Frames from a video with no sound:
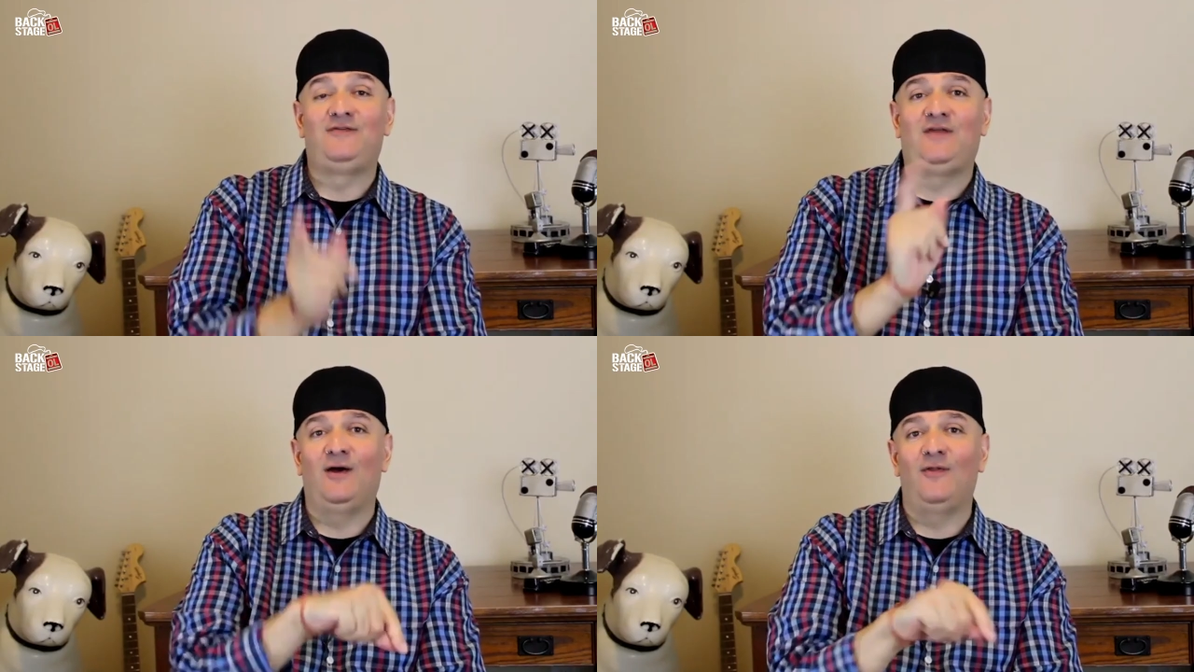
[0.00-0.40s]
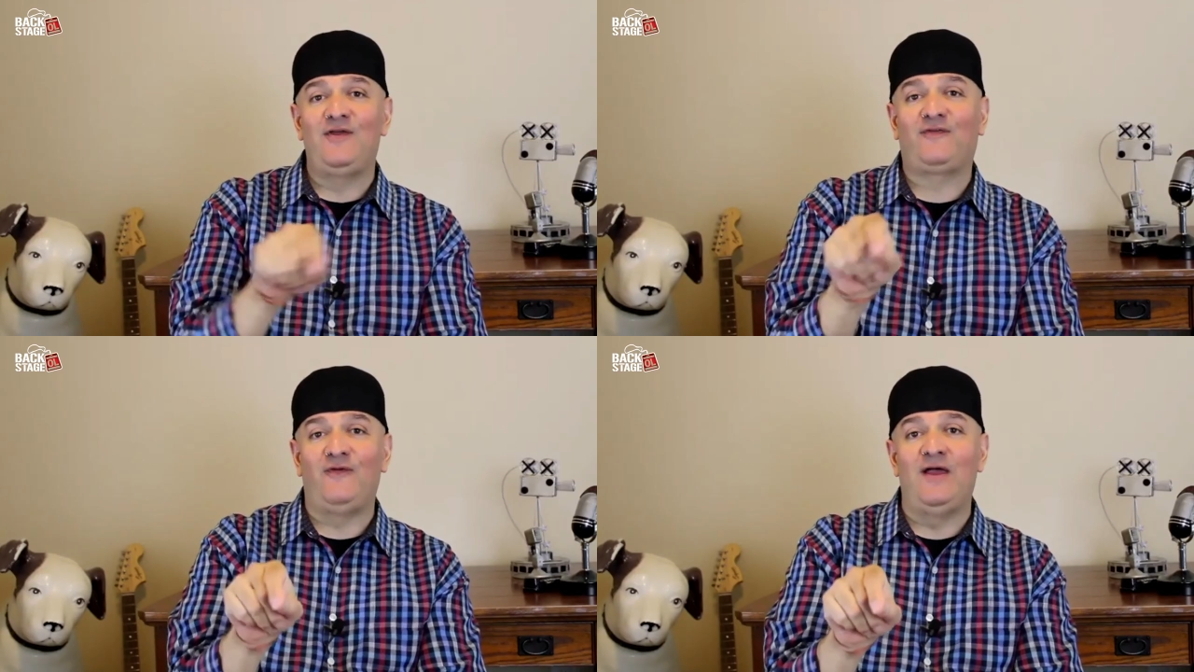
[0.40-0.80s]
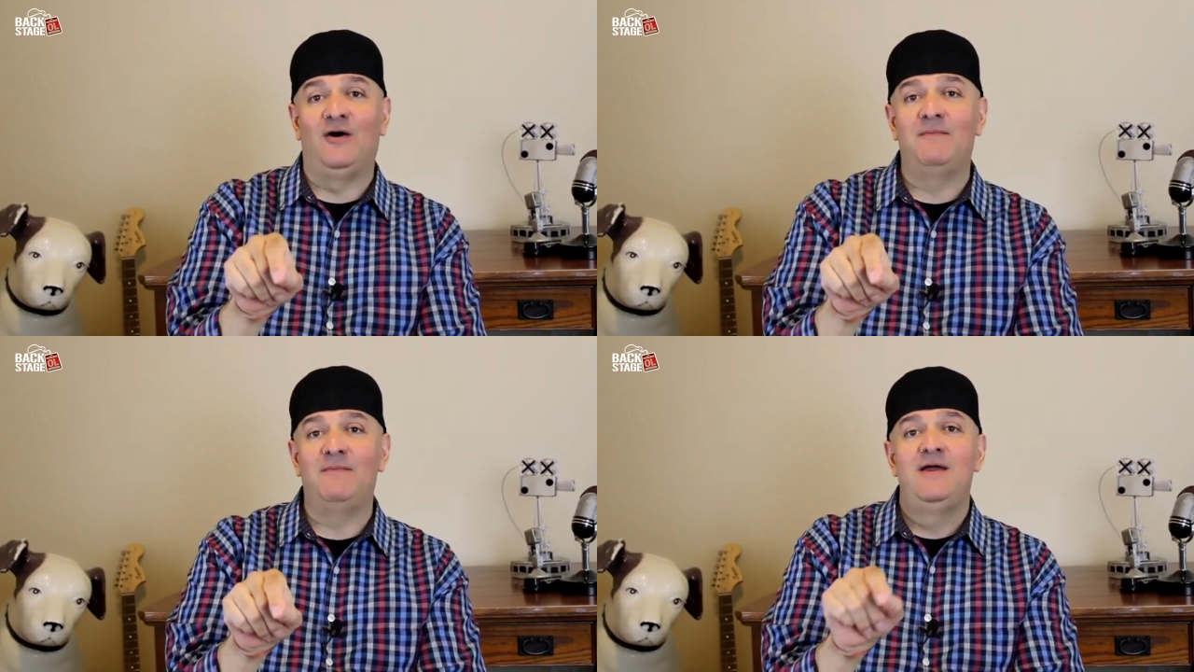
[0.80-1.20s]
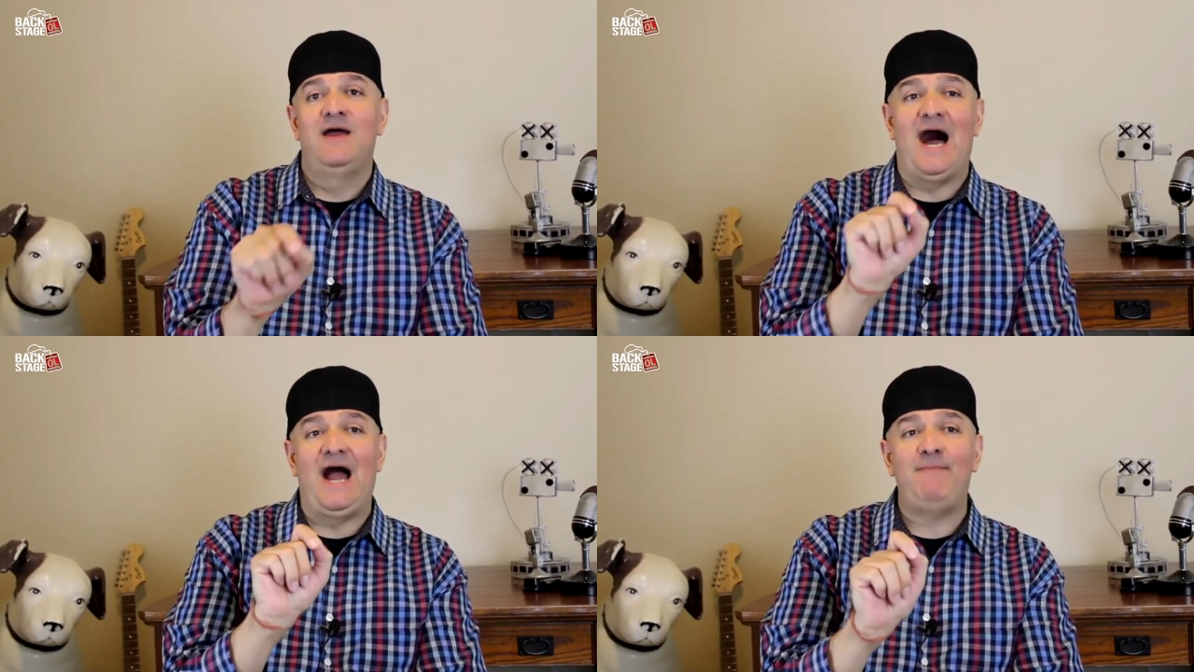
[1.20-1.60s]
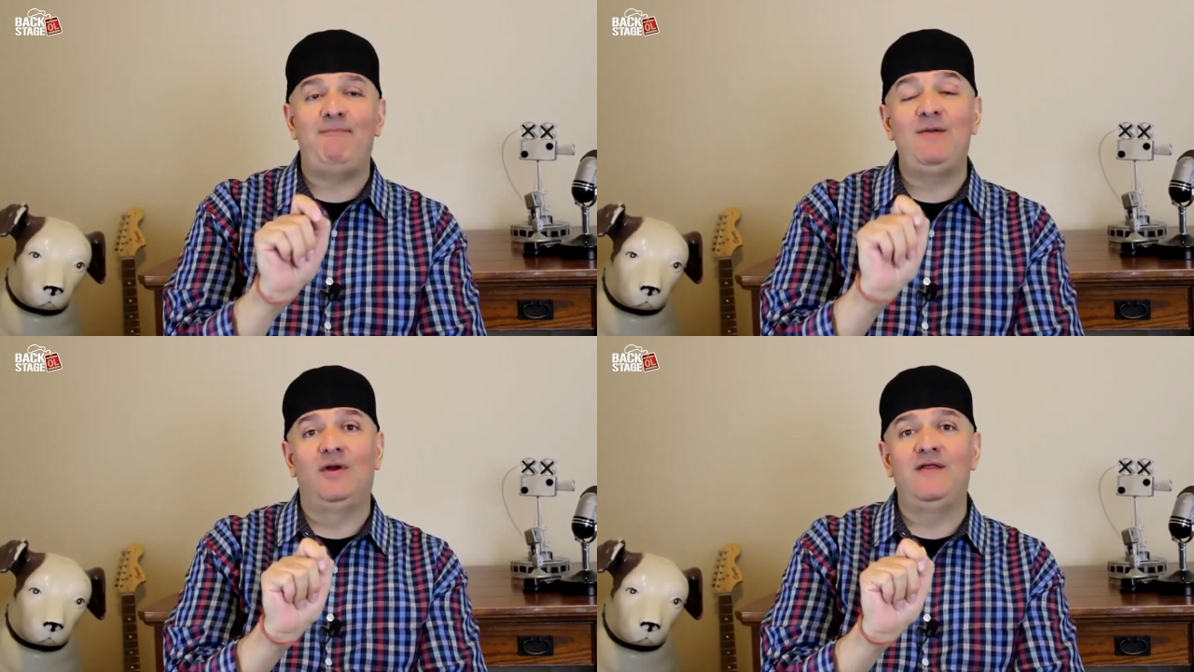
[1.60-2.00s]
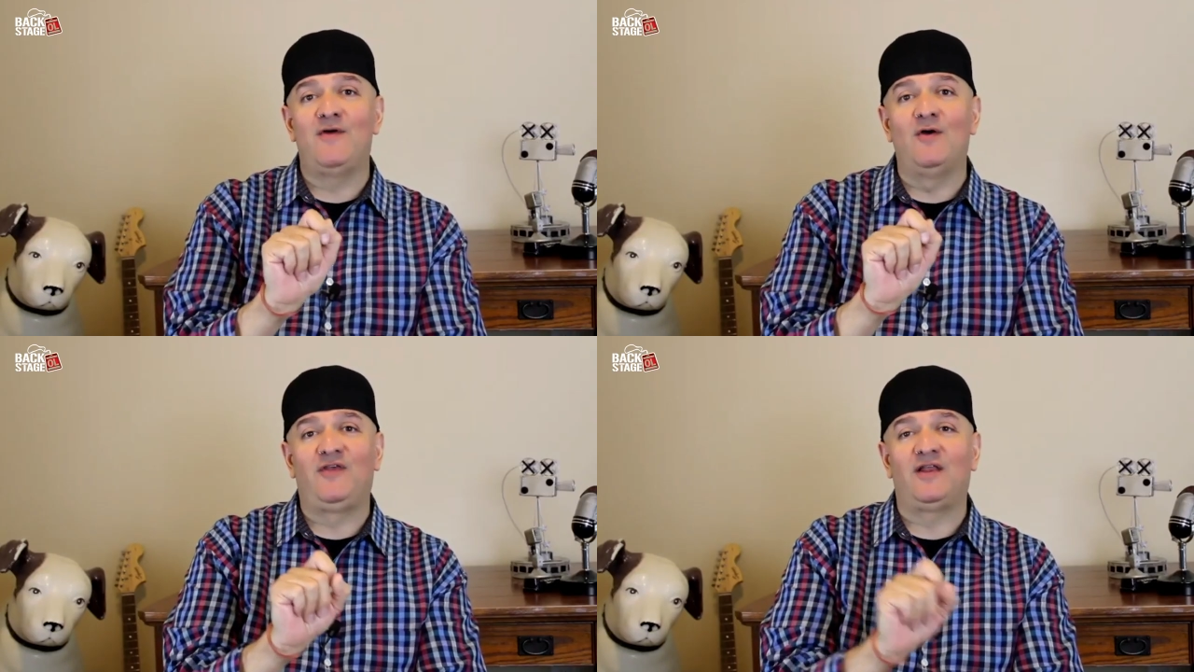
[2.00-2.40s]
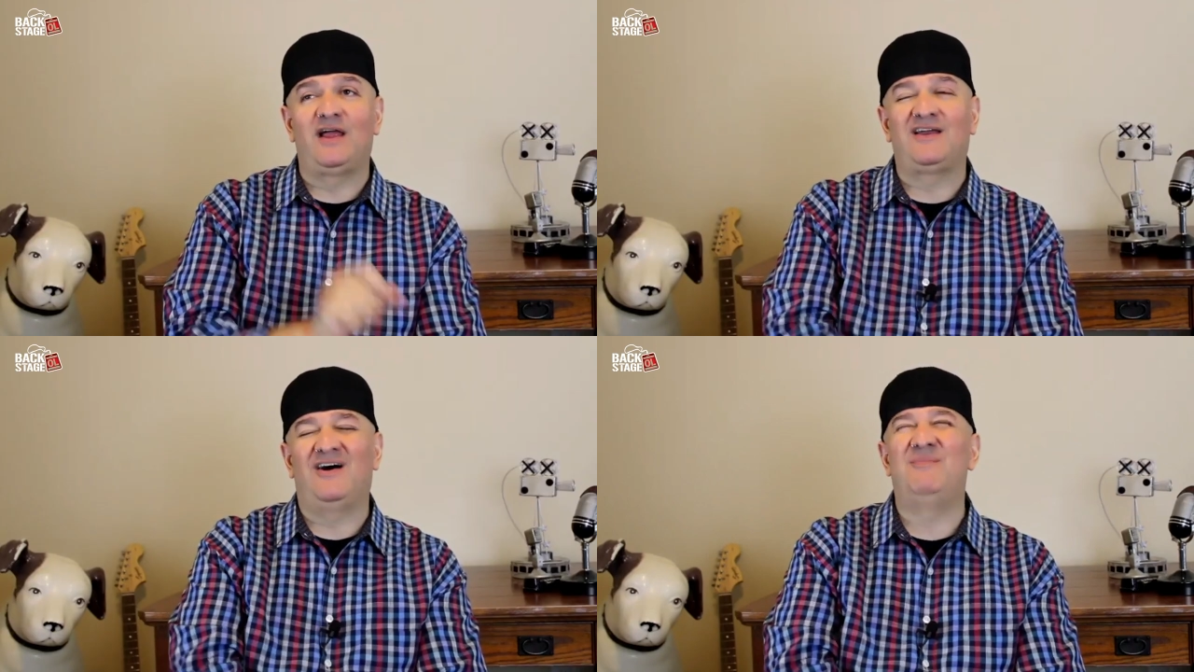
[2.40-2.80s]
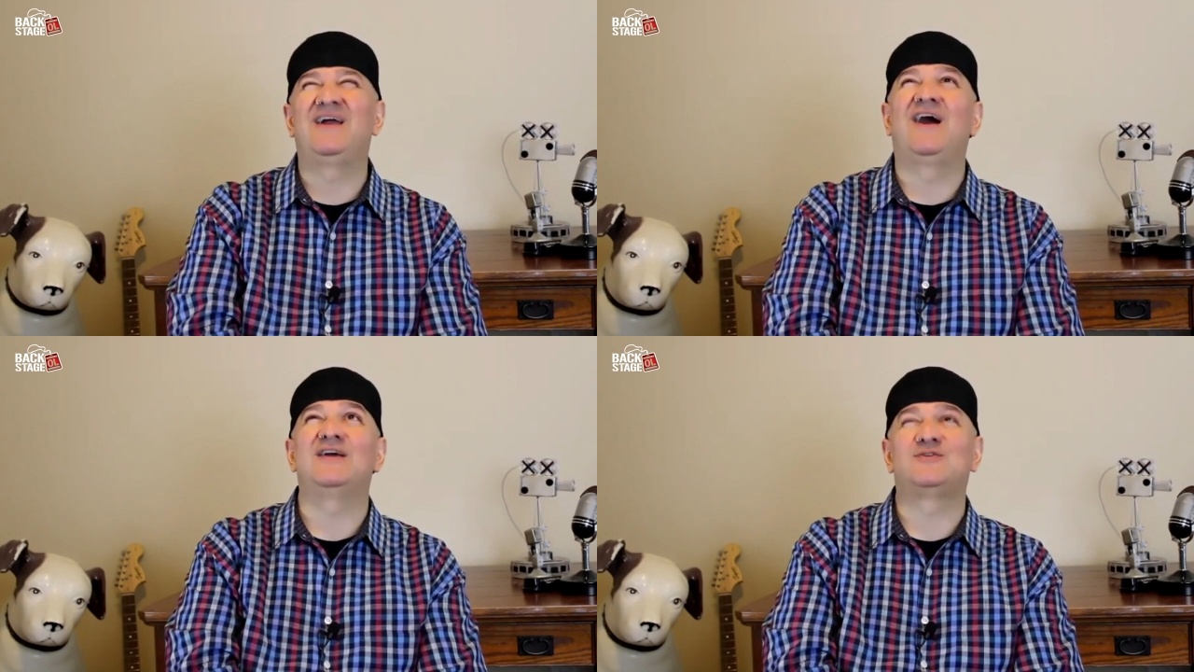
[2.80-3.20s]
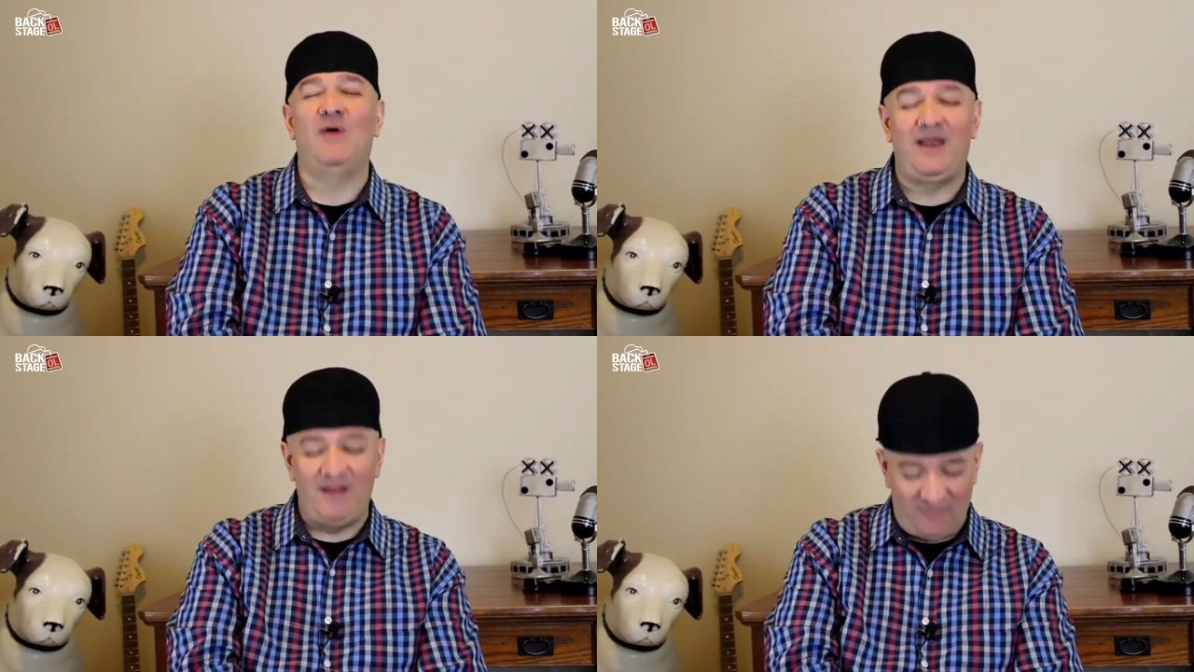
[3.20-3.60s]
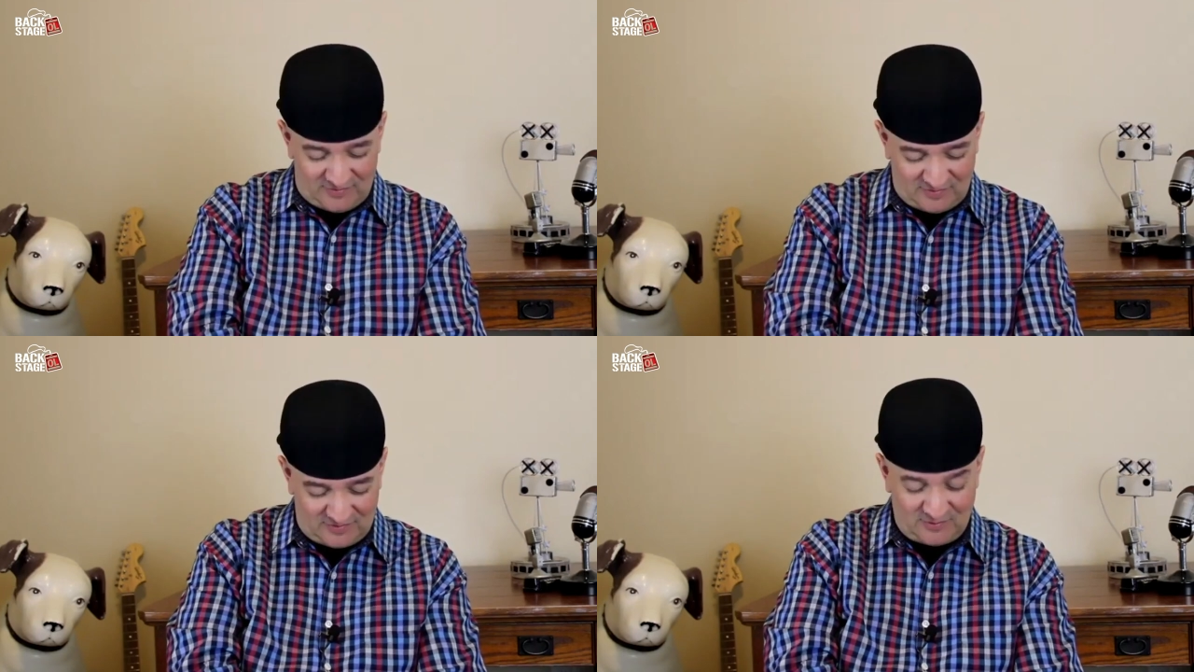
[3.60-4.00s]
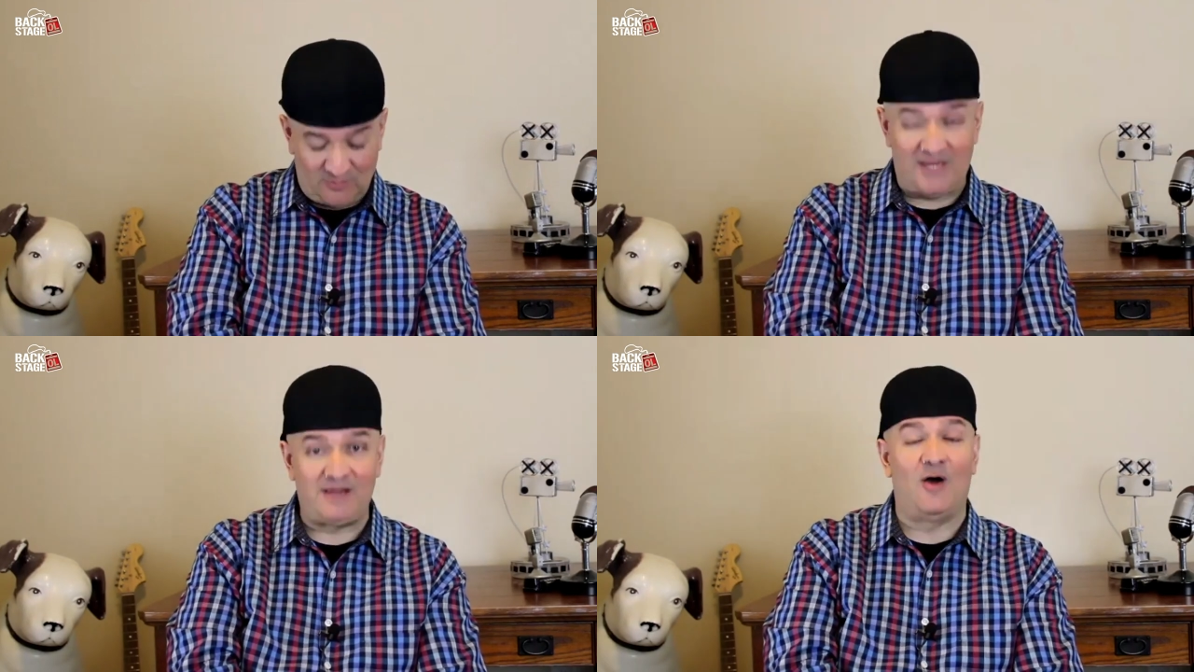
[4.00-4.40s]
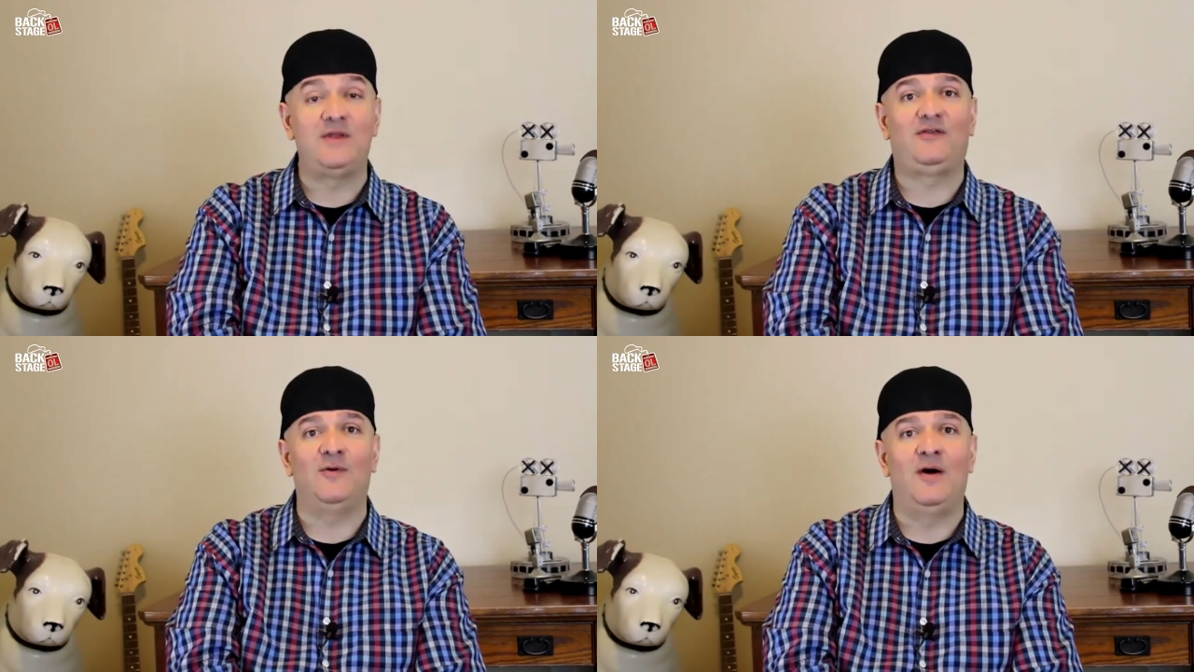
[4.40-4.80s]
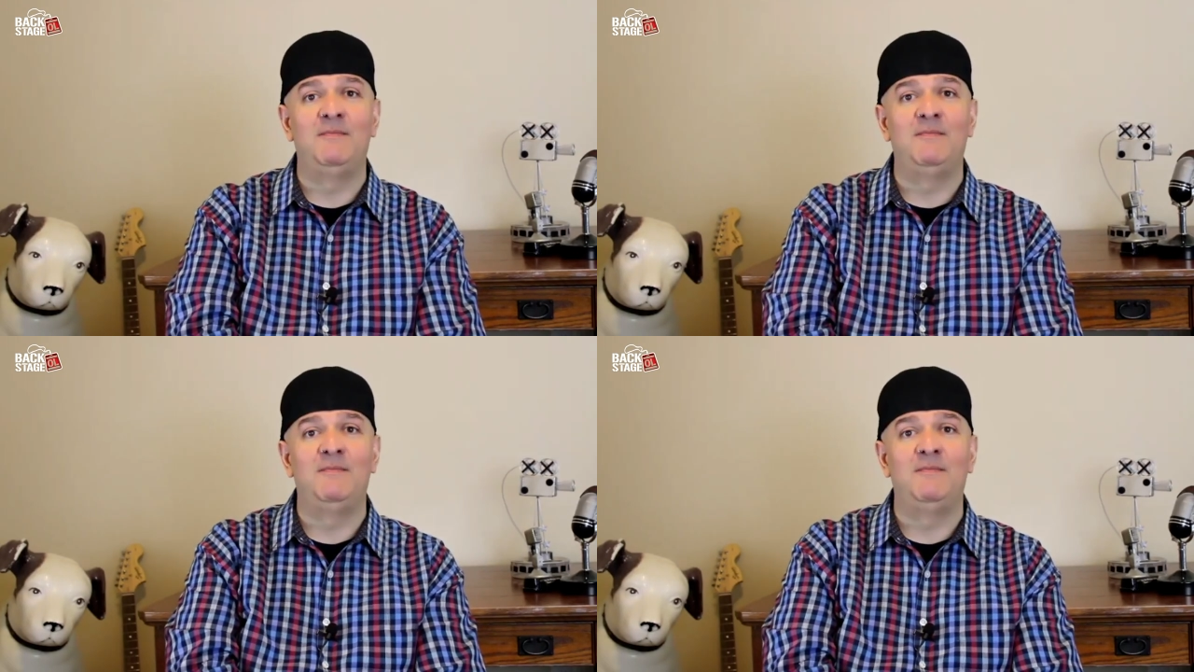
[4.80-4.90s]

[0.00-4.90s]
Speaker 1: until this film, I've been one of those that like, oh my gosh, weddings, I just don't like going to